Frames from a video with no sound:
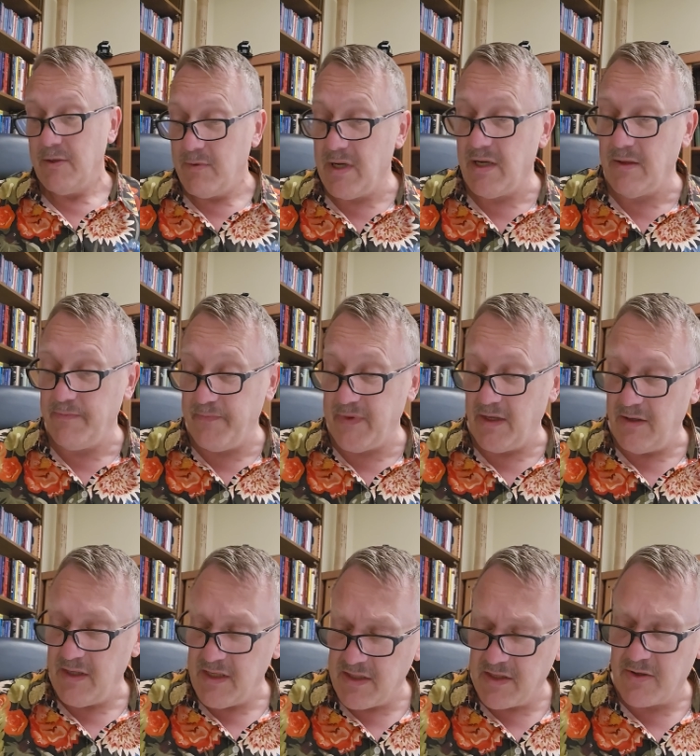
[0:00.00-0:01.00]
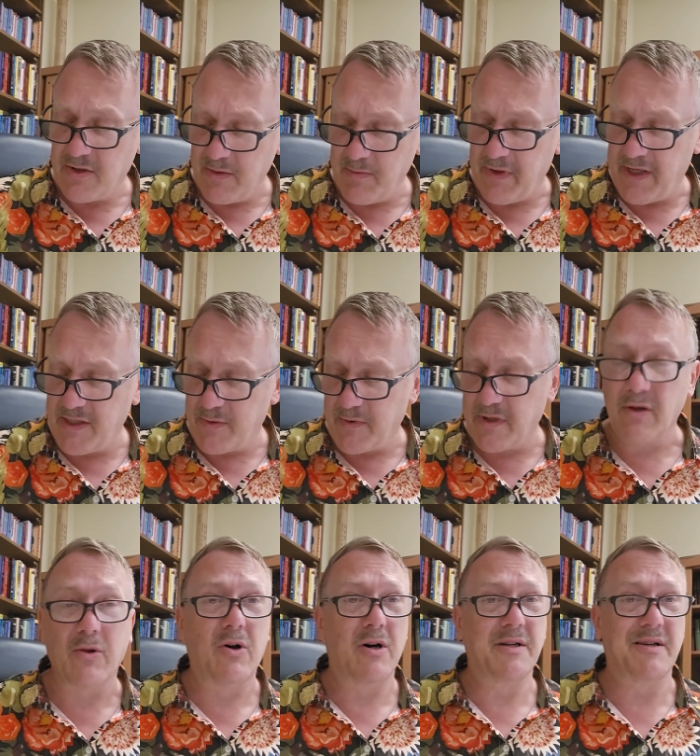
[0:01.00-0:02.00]
Well, there is a certain place where the
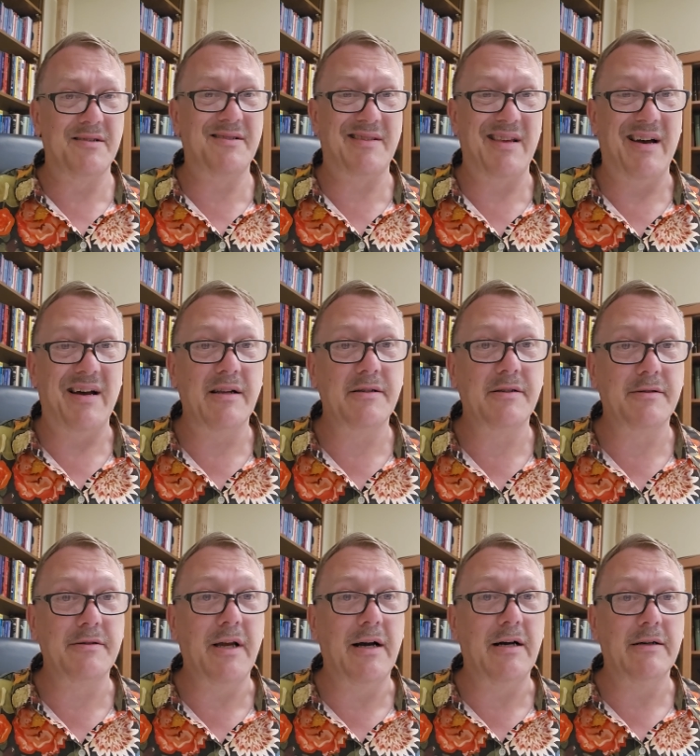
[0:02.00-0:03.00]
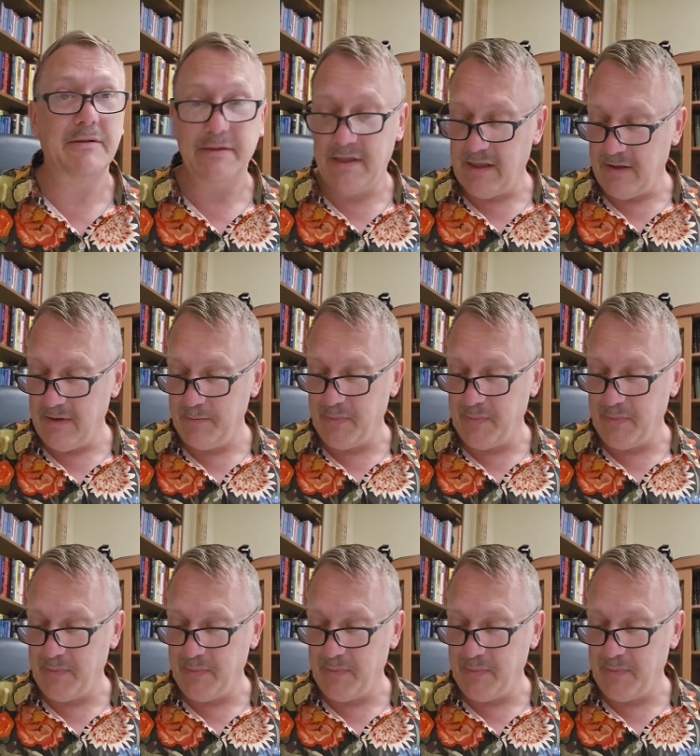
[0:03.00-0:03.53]
law does that, yeah, yeah.